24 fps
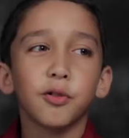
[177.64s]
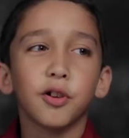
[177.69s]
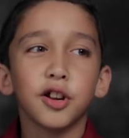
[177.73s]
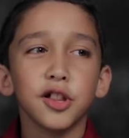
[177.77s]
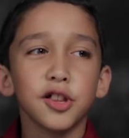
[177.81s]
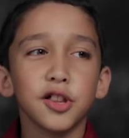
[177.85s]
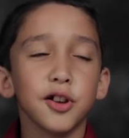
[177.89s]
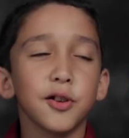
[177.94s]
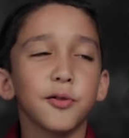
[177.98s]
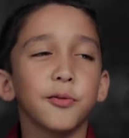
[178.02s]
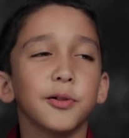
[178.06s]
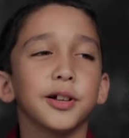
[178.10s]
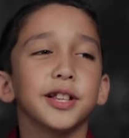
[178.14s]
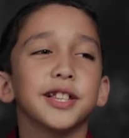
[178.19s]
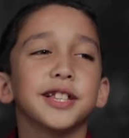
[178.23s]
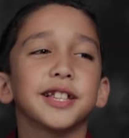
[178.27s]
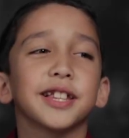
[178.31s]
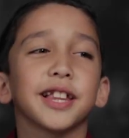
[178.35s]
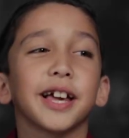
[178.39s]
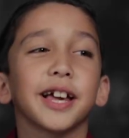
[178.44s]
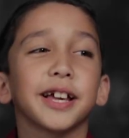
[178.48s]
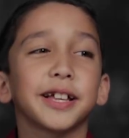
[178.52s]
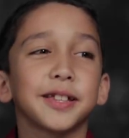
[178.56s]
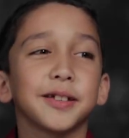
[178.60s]
want to know what it's
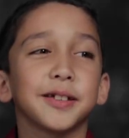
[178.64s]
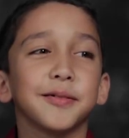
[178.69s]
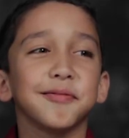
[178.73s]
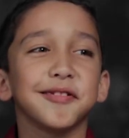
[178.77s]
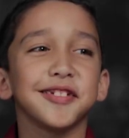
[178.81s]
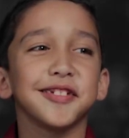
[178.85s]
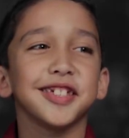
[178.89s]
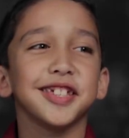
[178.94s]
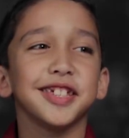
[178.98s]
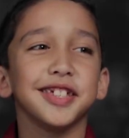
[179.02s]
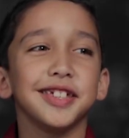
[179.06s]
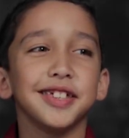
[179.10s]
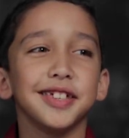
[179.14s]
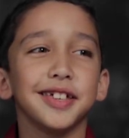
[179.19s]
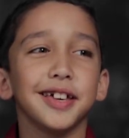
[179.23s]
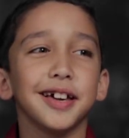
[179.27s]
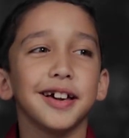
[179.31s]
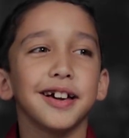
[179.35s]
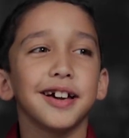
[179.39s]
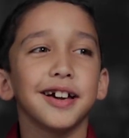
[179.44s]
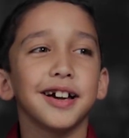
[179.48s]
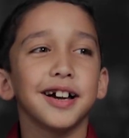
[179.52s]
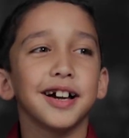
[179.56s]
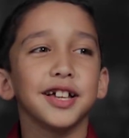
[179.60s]
like to
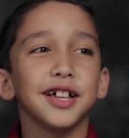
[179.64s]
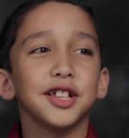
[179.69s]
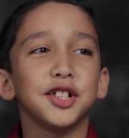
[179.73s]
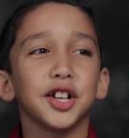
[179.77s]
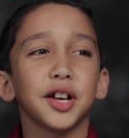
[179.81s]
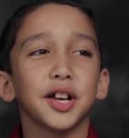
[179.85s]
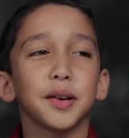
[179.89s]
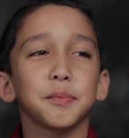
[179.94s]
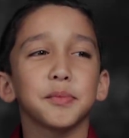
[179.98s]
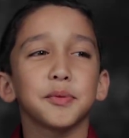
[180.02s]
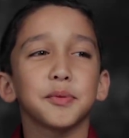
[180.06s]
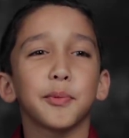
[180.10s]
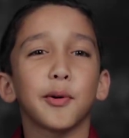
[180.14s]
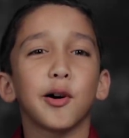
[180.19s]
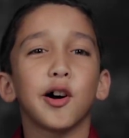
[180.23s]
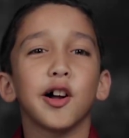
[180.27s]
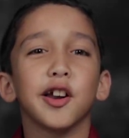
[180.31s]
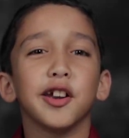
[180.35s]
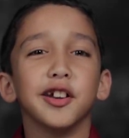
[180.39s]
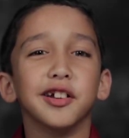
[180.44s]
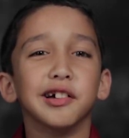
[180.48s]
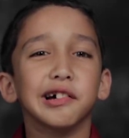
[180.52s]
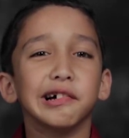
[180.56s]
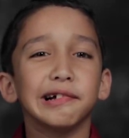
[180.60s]
be a James
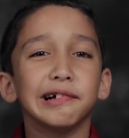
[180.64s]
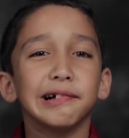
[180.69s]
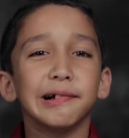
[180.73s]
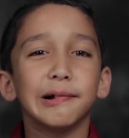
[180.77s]
Bond.